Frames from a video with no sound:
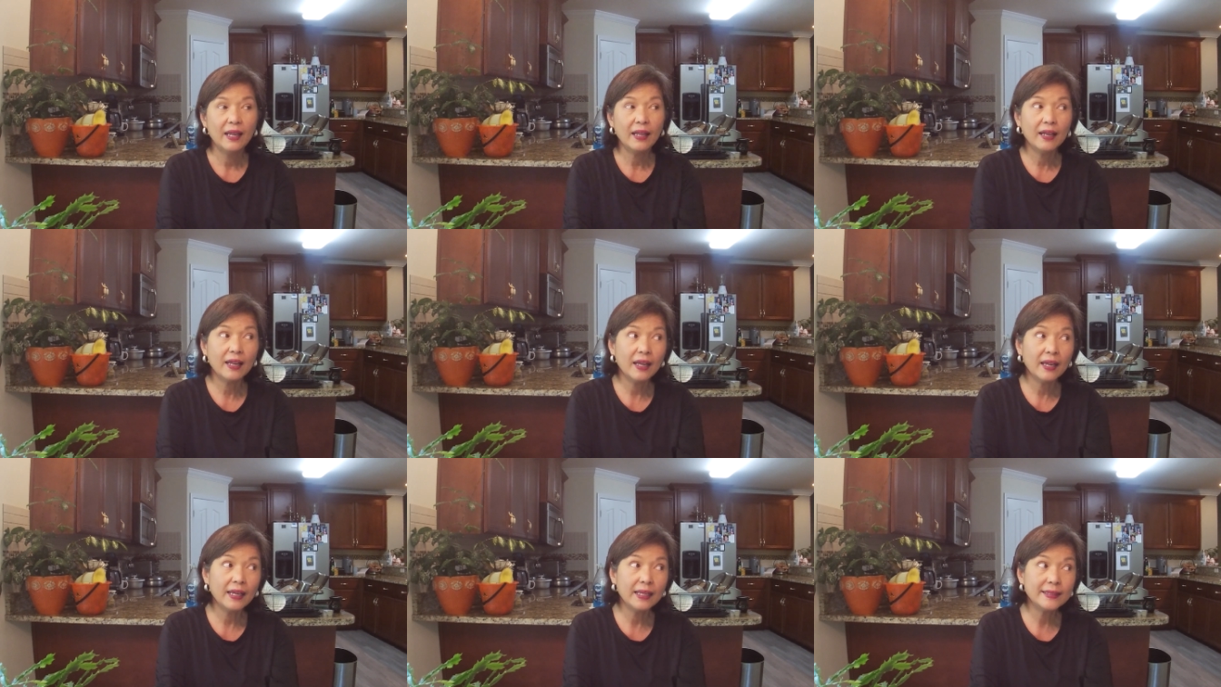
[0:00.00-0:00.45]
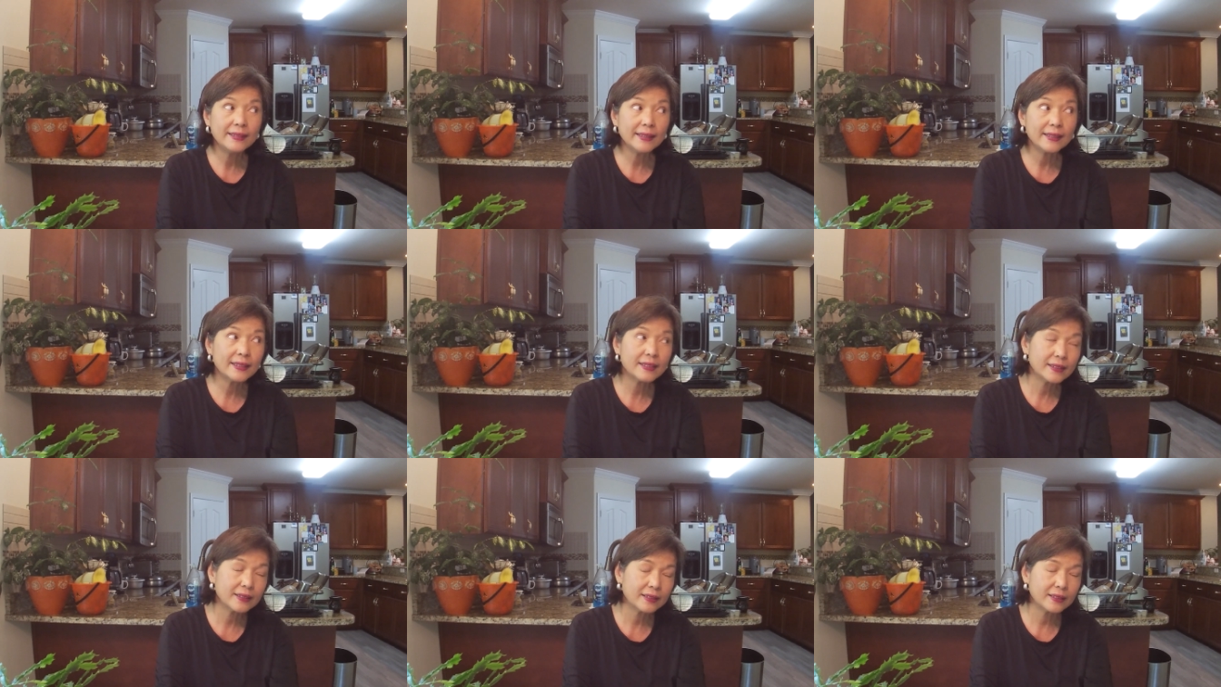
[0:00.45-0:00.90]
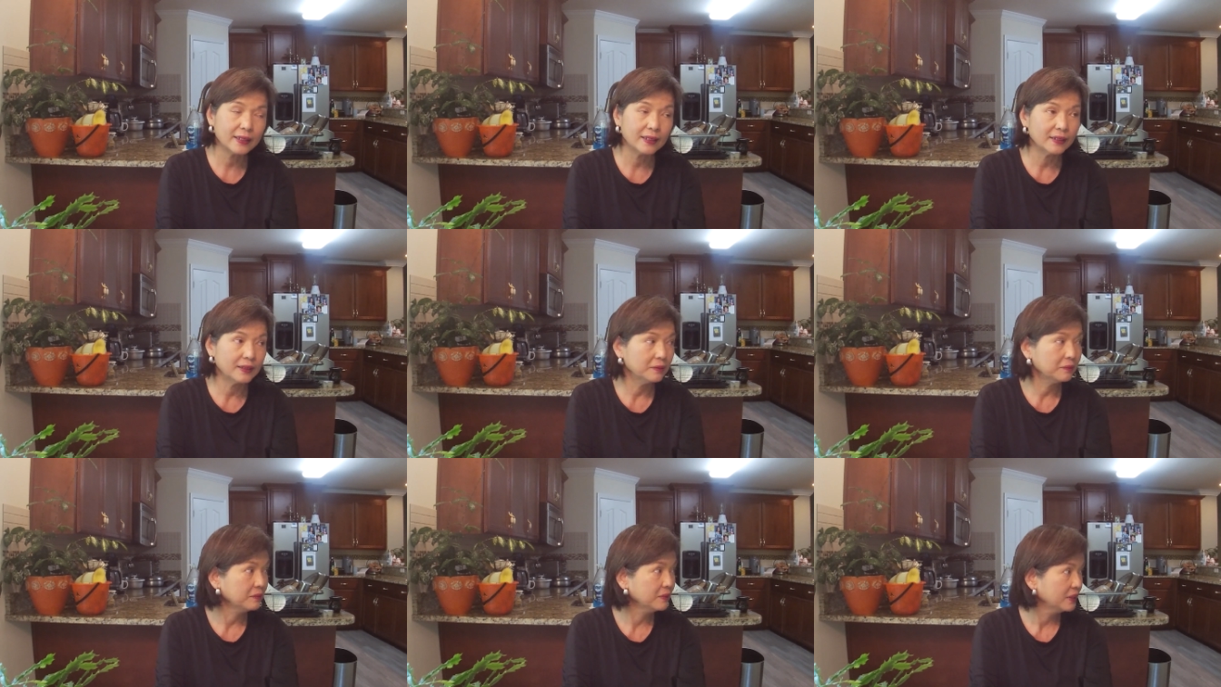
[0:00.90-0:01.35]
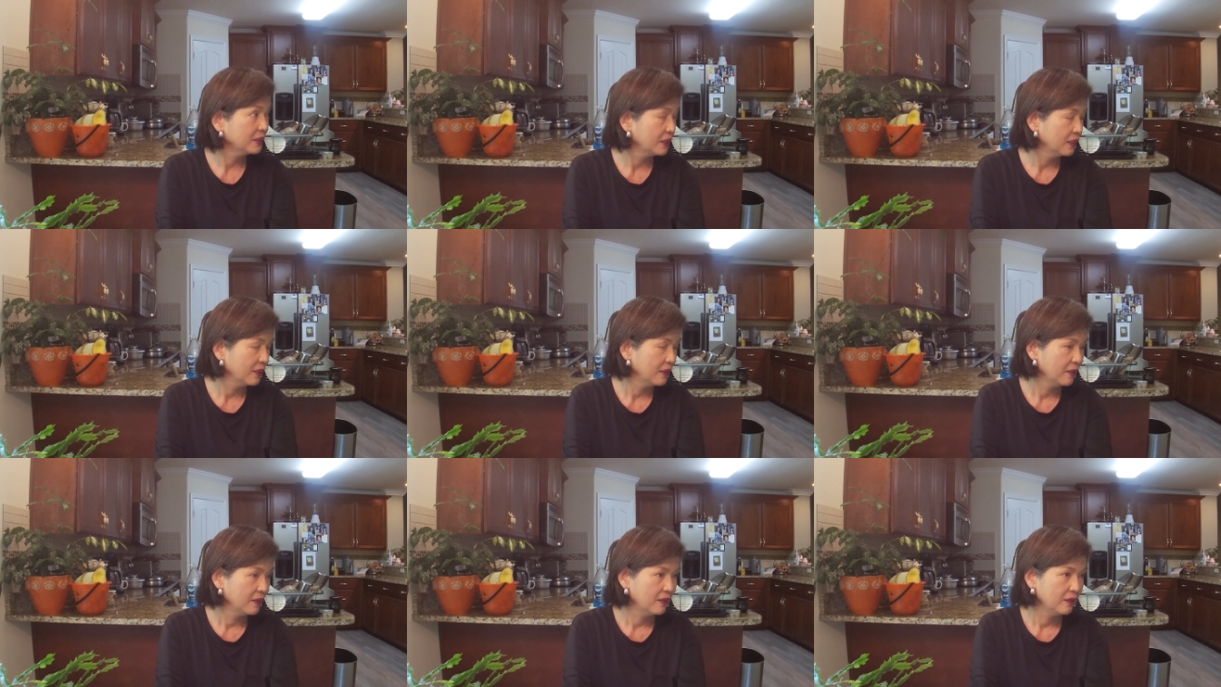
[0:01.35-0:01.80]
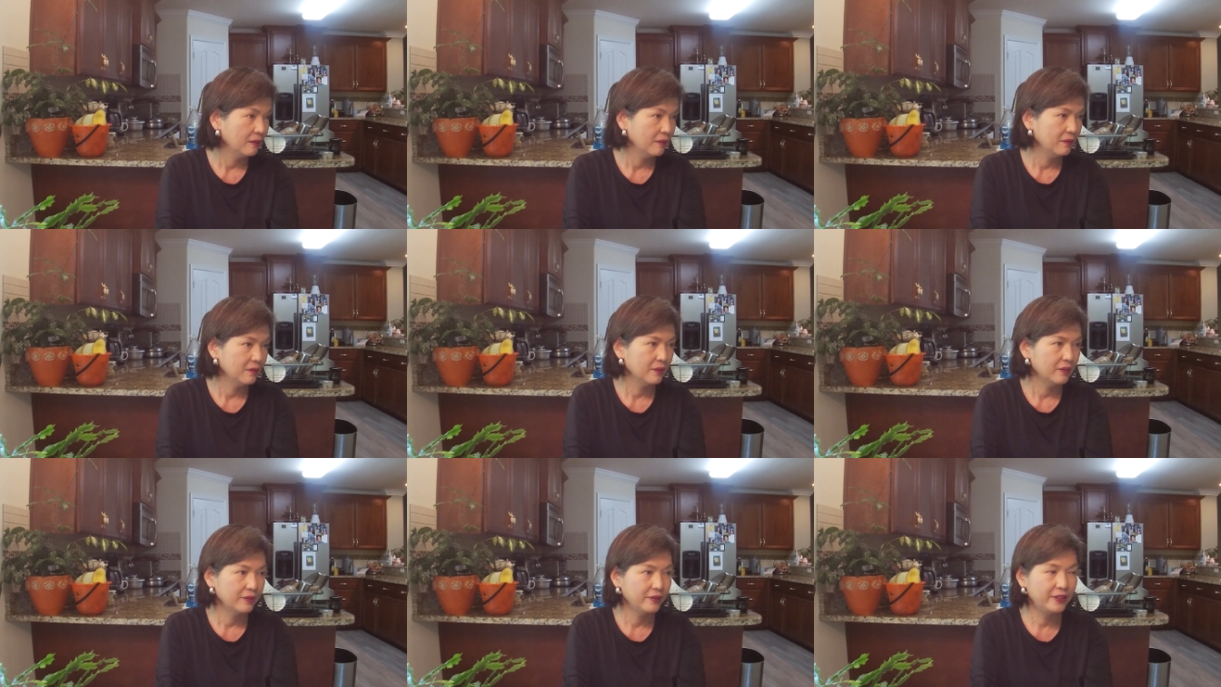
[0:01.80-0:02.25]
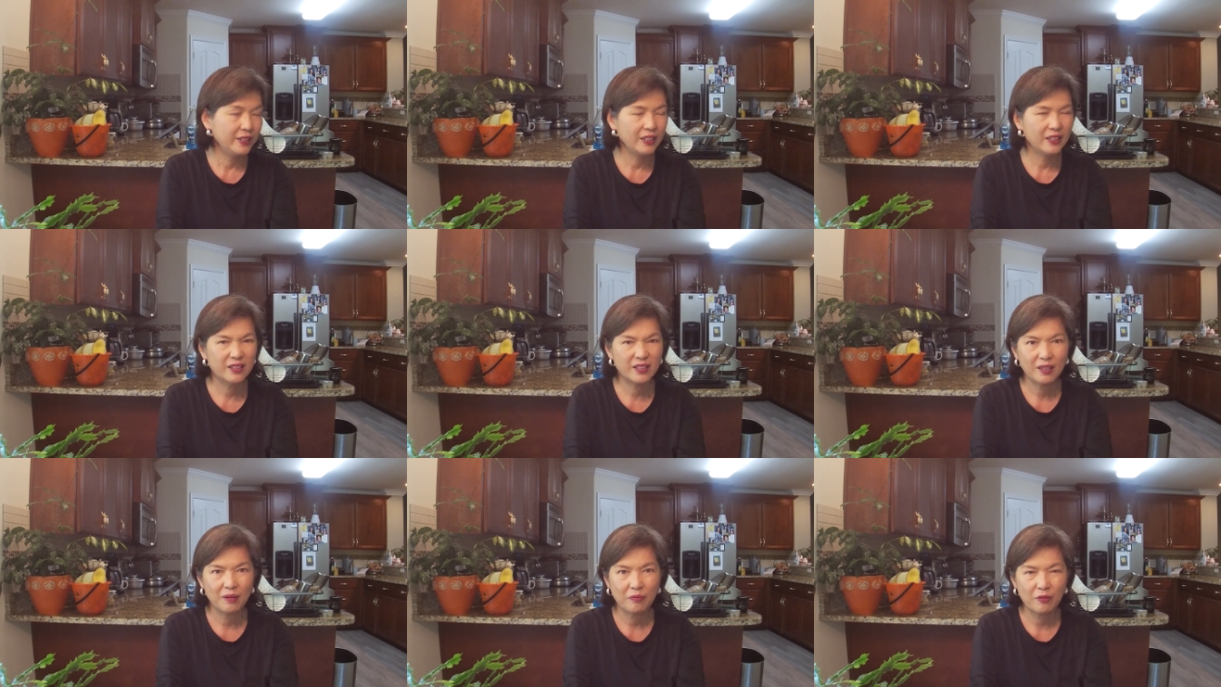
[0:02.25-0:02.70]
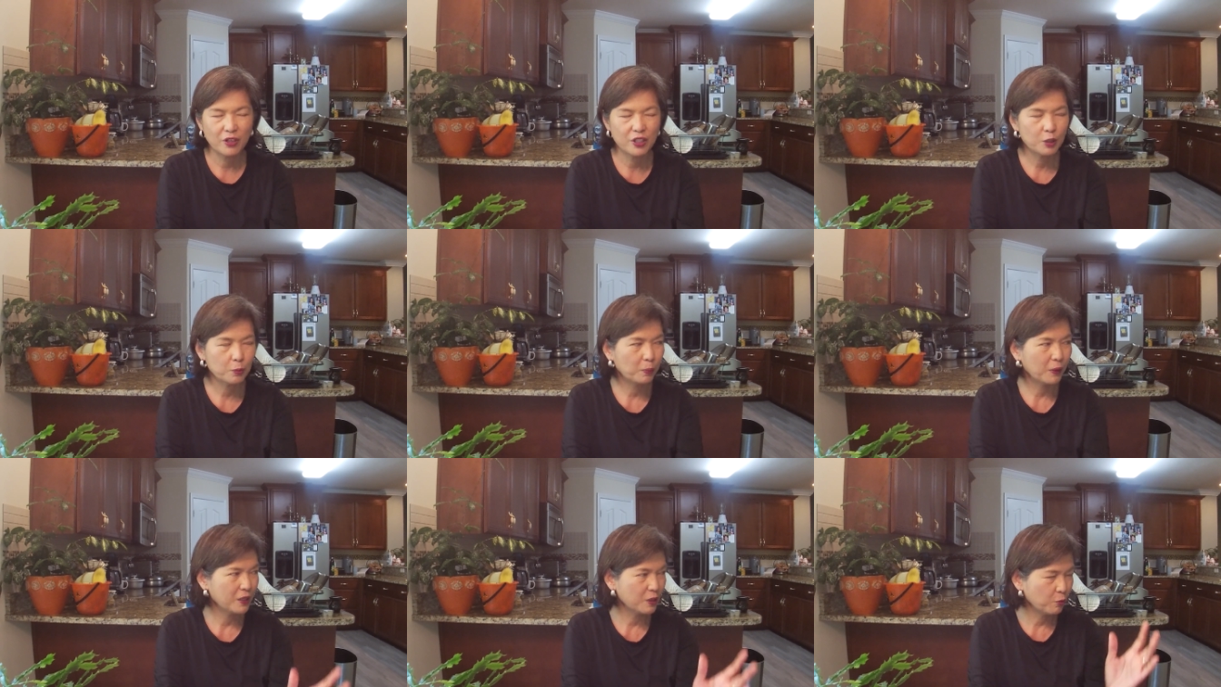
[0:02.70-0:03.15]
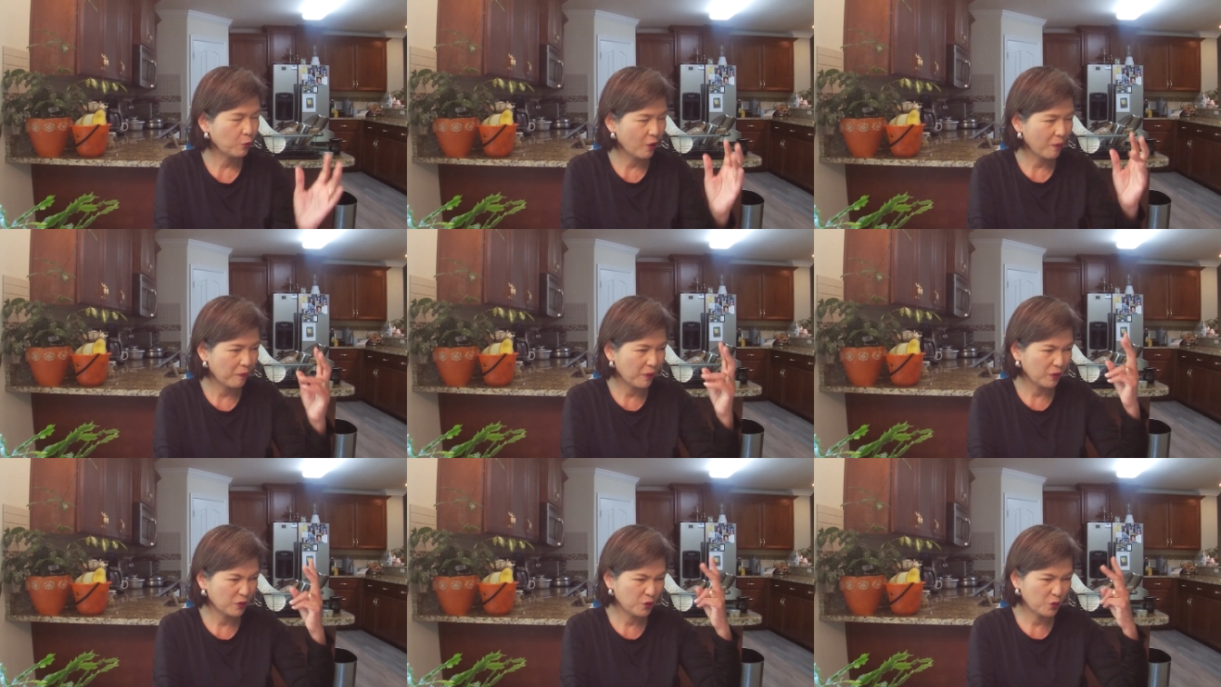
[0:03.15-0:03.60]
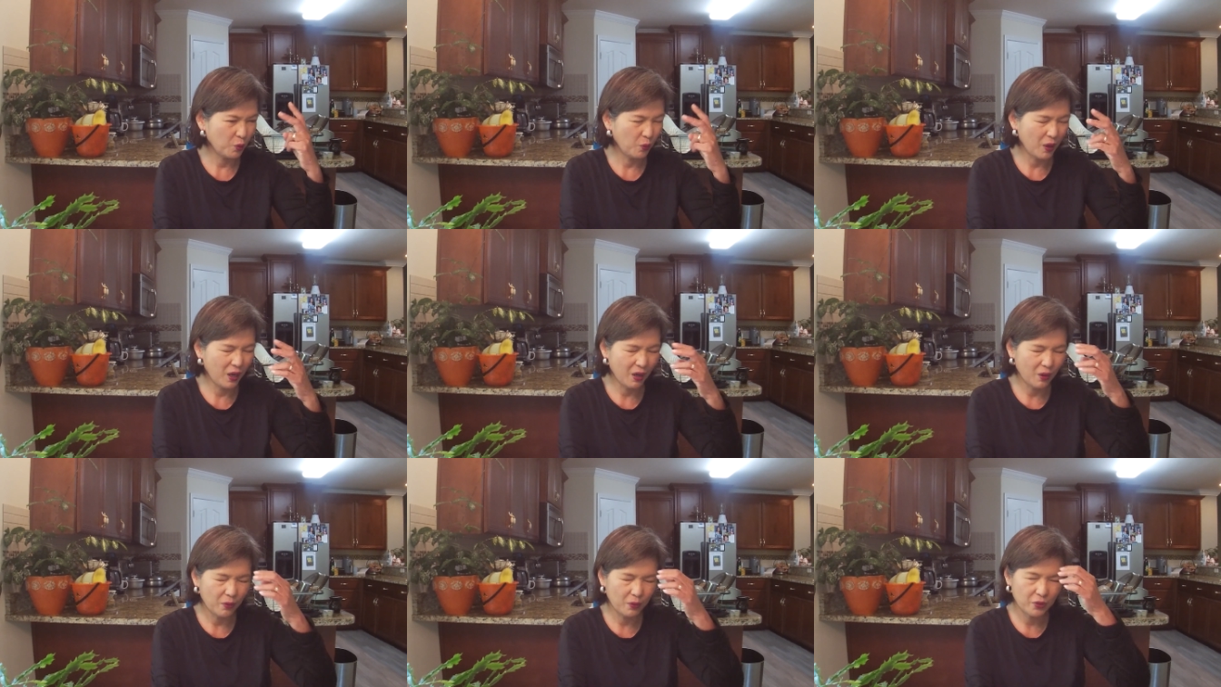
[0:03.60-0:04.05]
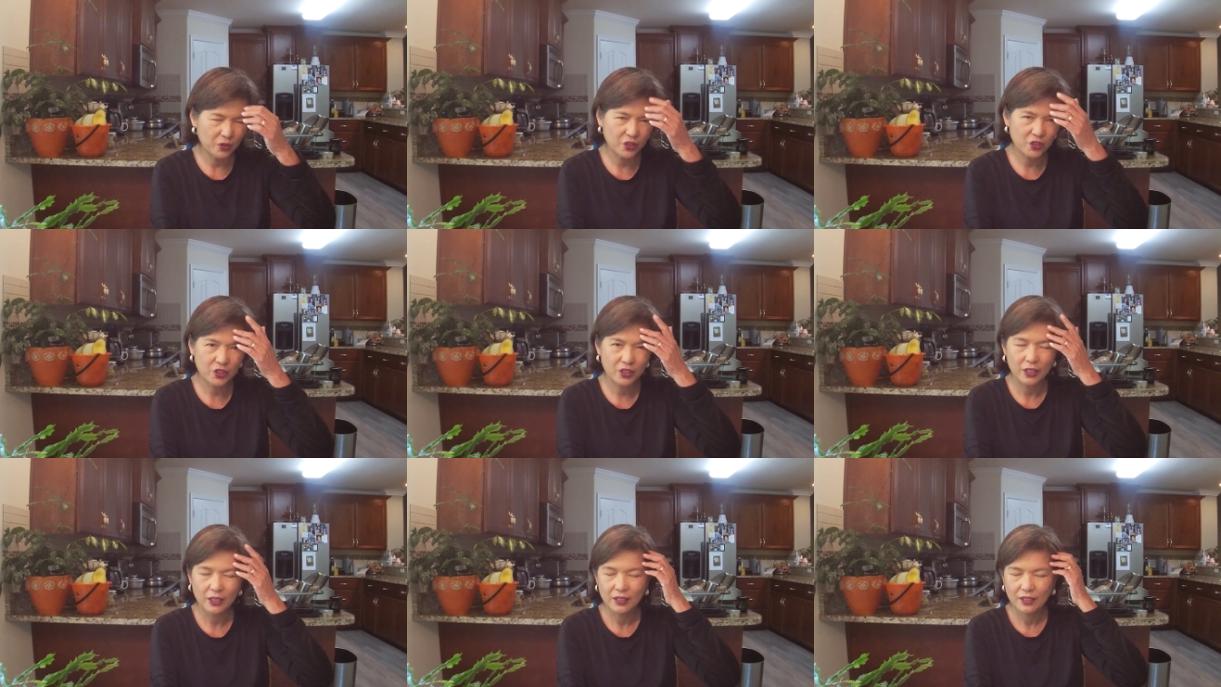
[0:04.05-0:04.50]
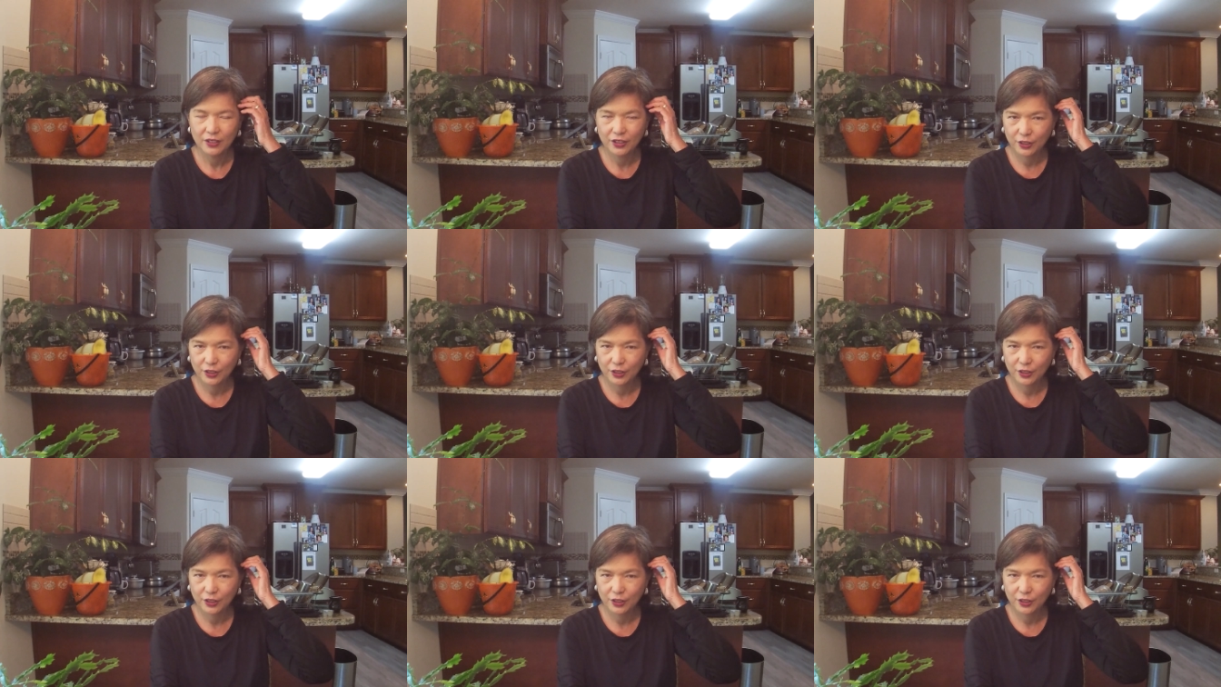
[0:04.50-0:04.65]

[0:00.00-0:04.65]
And I just um, did some response for about two hours